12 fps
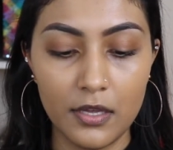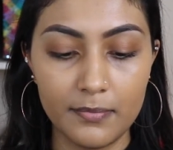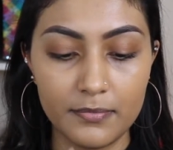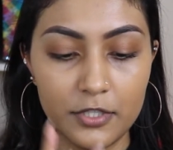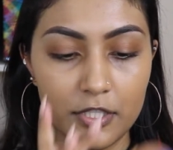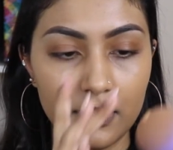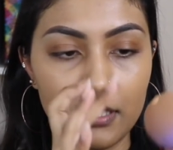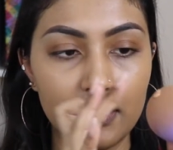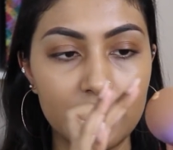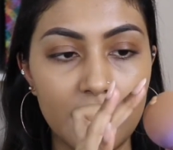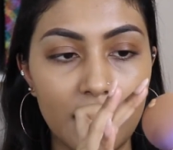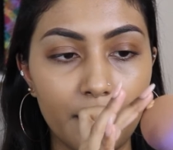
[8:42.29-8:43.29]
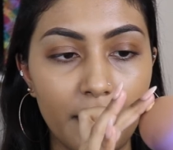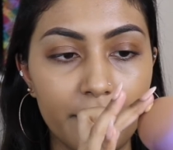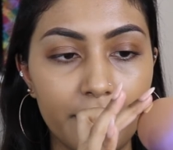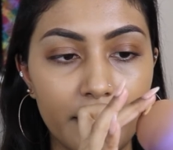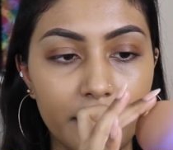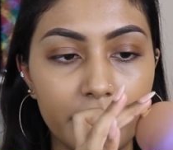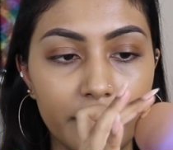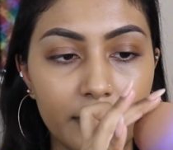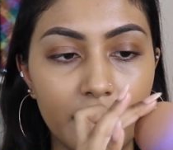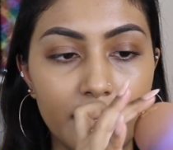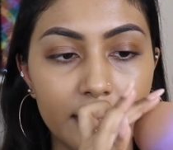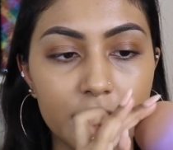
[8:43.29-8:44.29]
I'm just gonna take my finger and
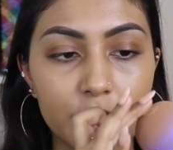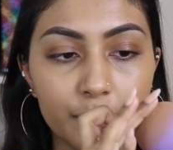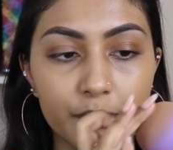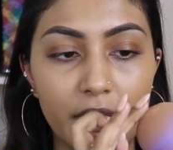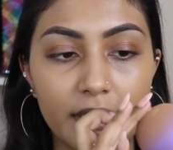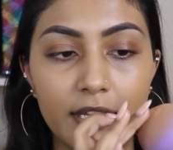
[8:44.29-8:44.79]
kind of spread